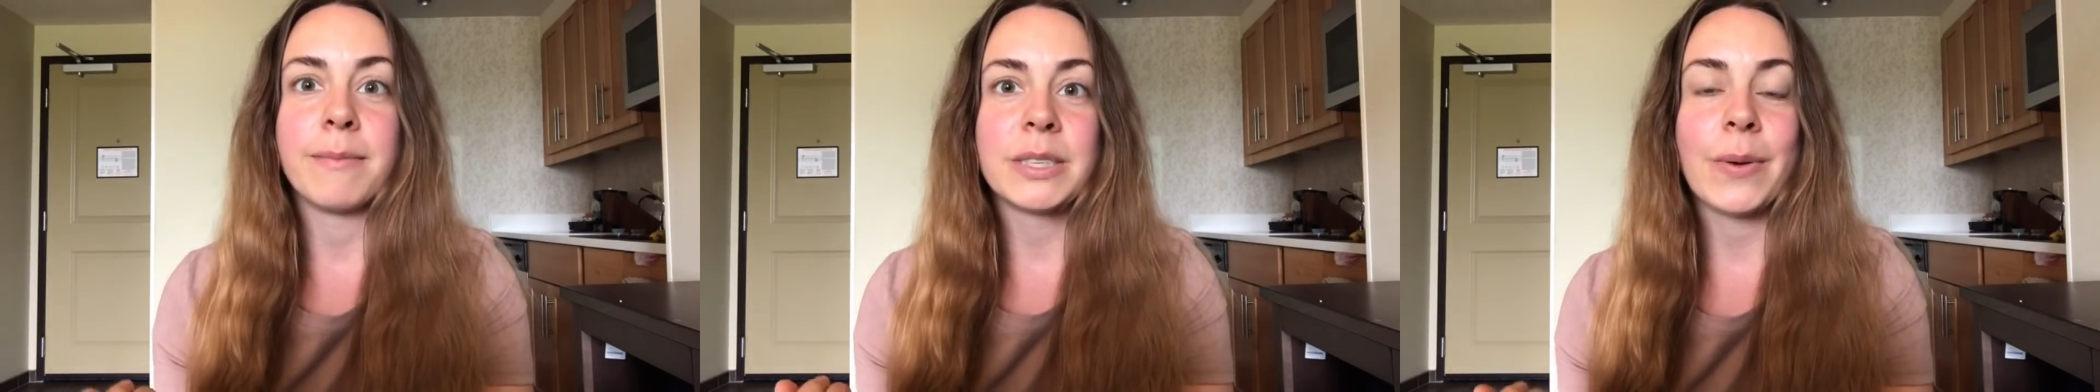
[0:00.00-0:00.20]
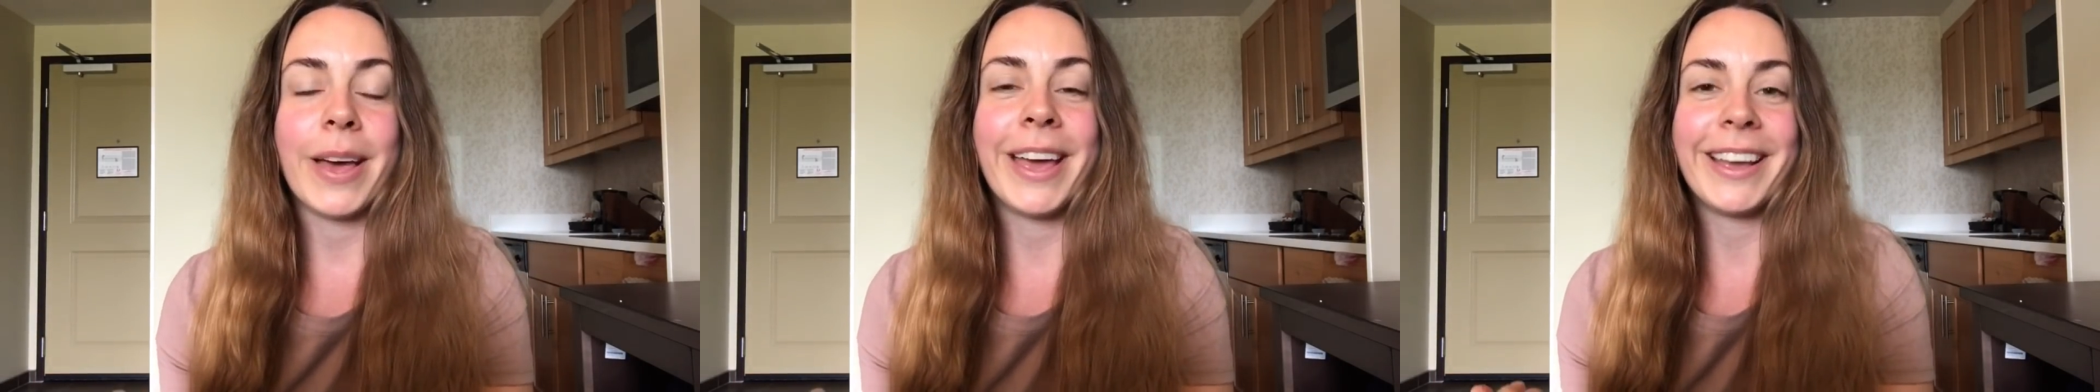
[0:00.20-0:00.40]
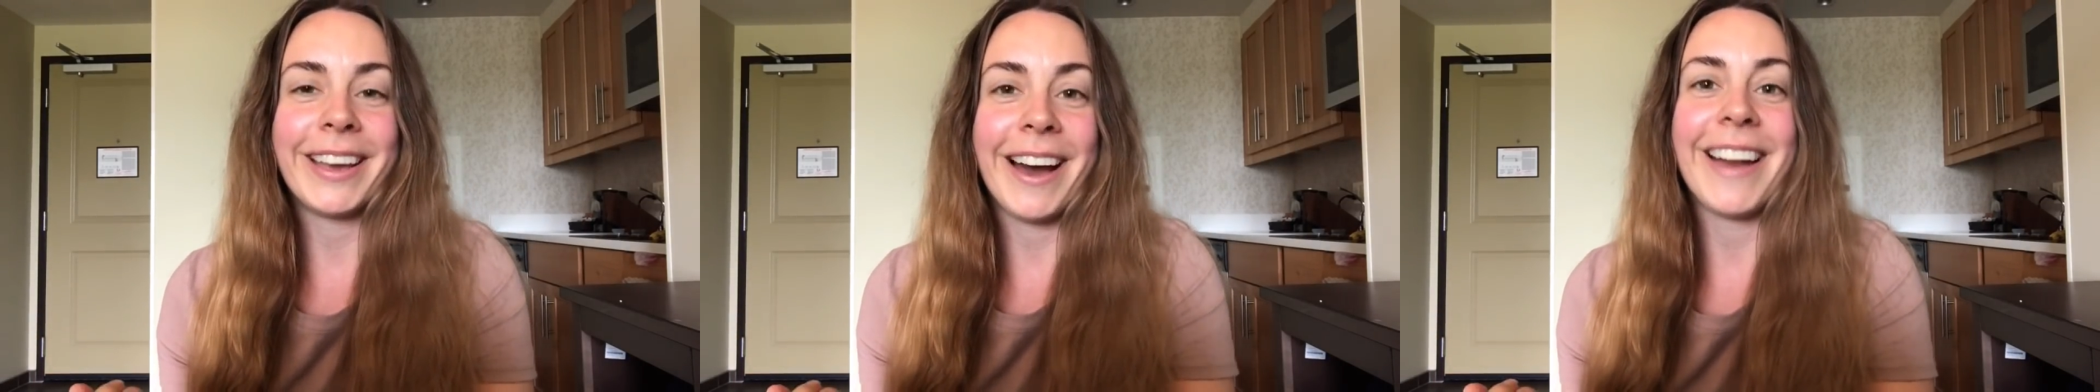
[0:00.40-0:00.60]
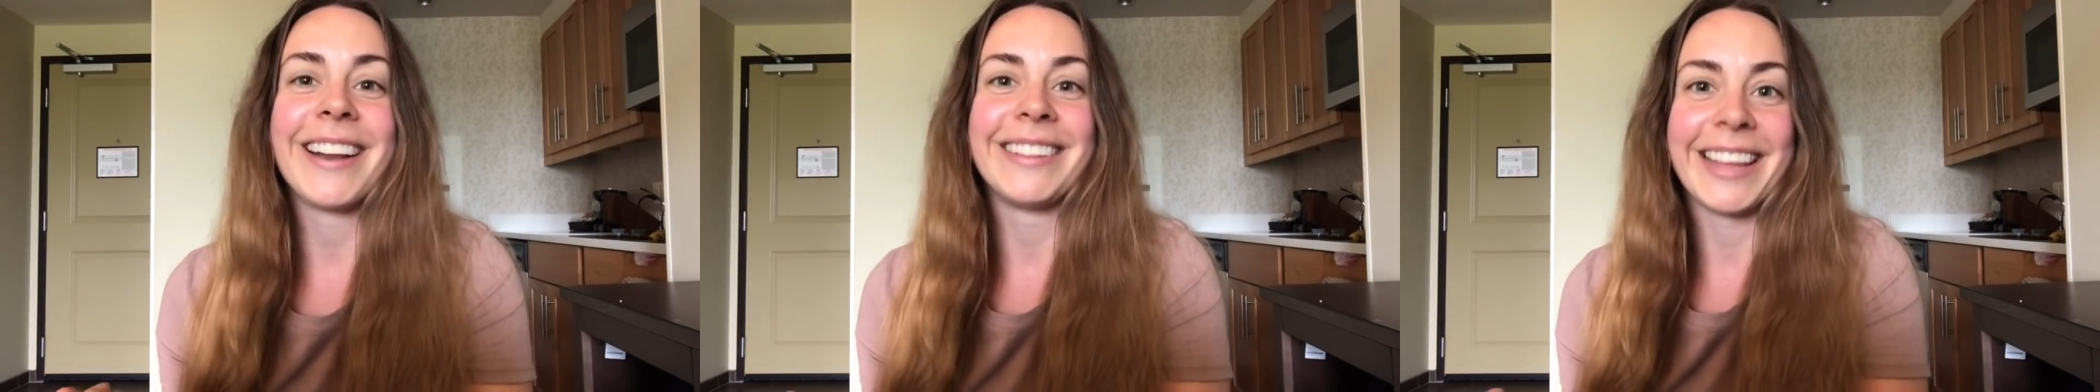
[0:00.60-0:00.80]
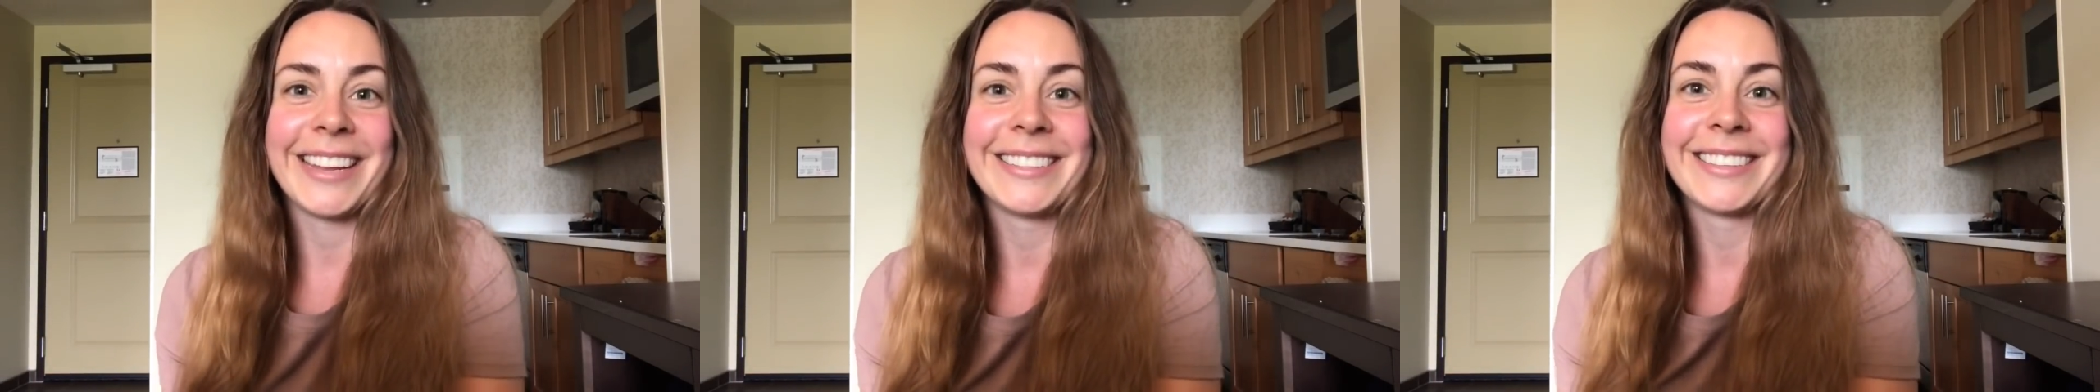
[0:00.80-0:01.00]
So I got a
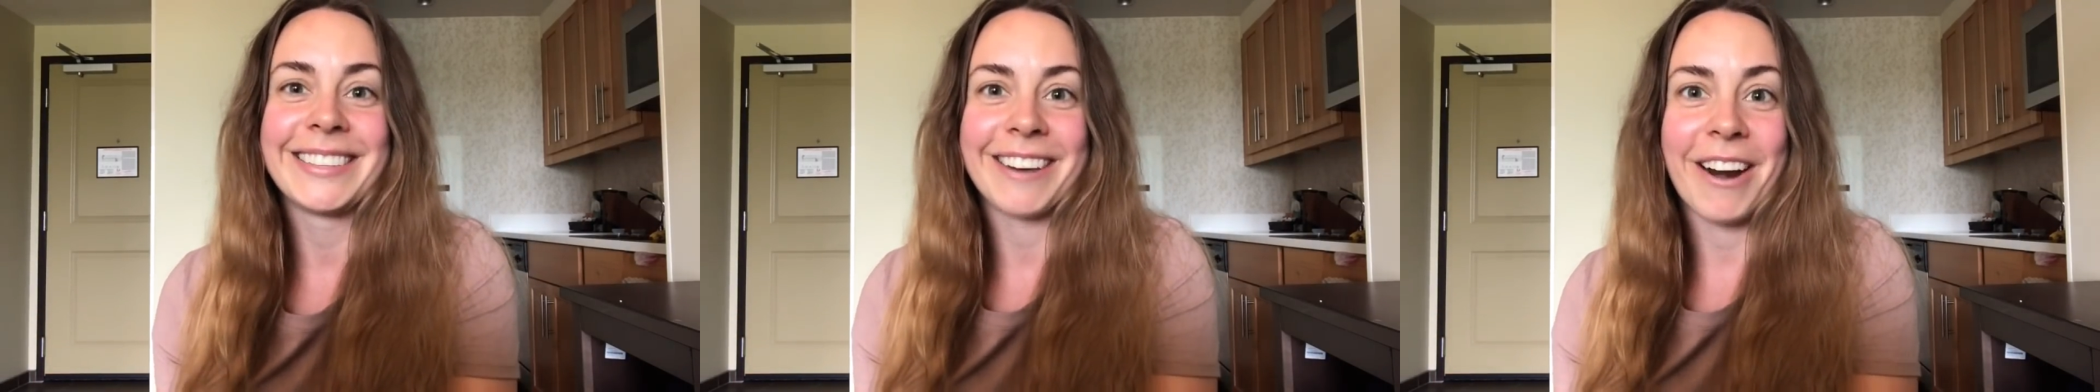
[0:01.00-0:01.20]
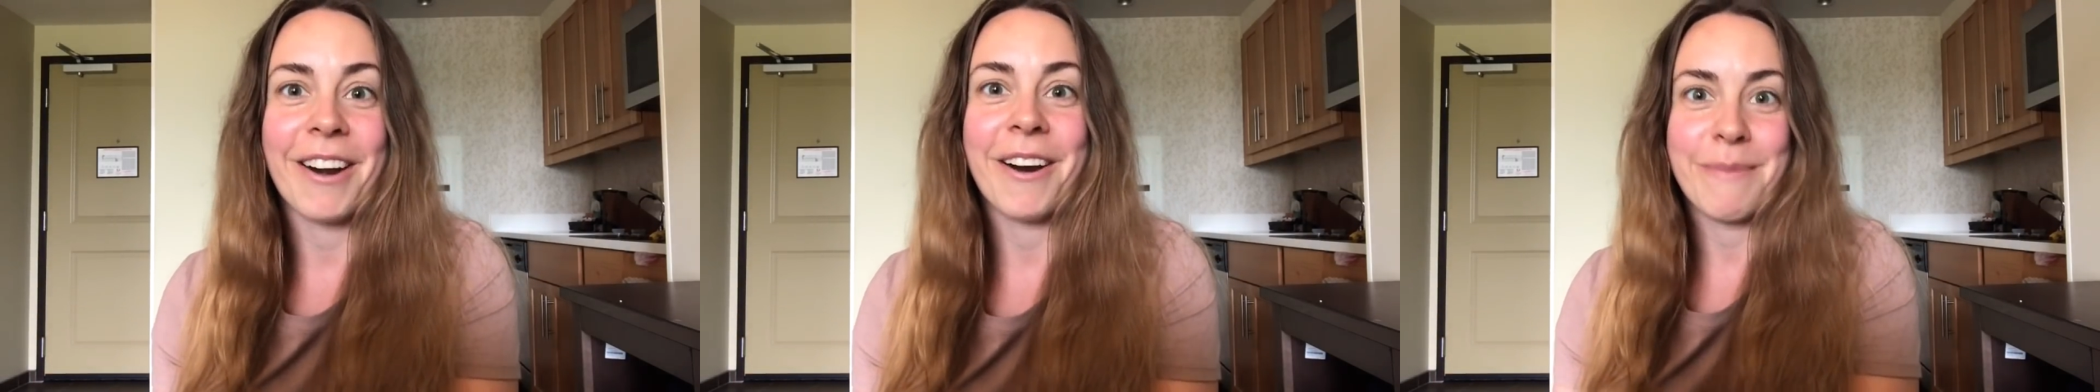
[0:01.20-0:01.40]
late start